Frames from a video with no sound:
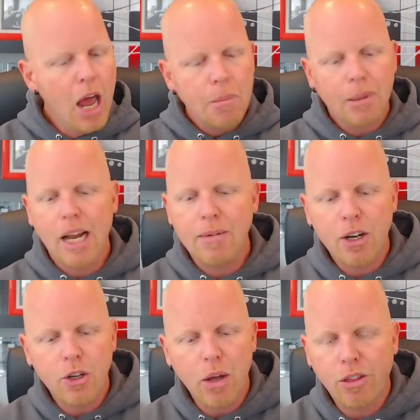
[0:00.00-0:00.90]
but then I'm going
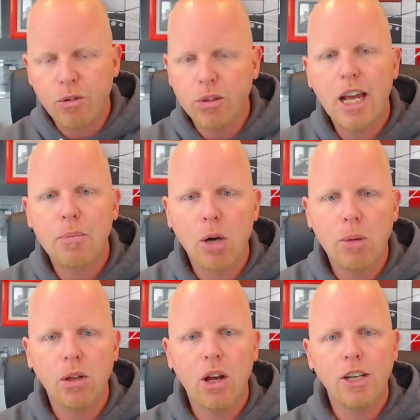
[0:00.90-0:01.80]
to do a 3-day
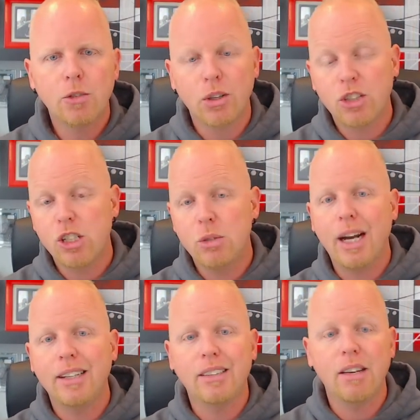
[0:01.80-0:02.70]
promo launch where it's
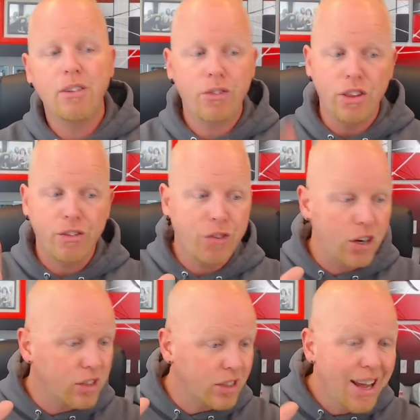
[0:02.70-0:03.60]
$297 for the
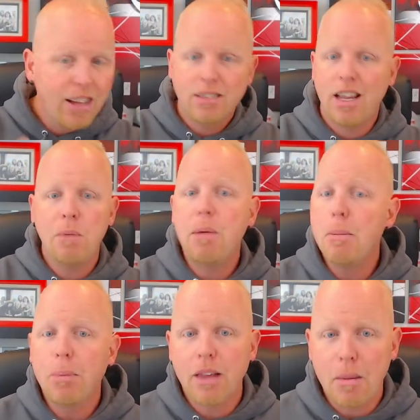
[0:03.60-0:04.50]
first 10
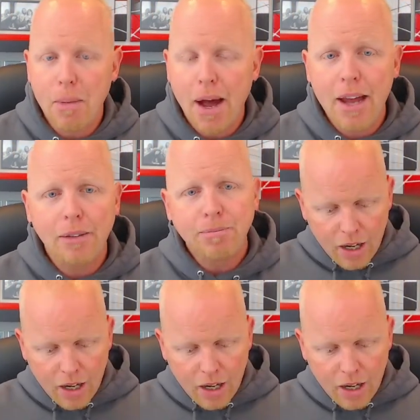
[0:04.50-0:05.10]
people that buy it.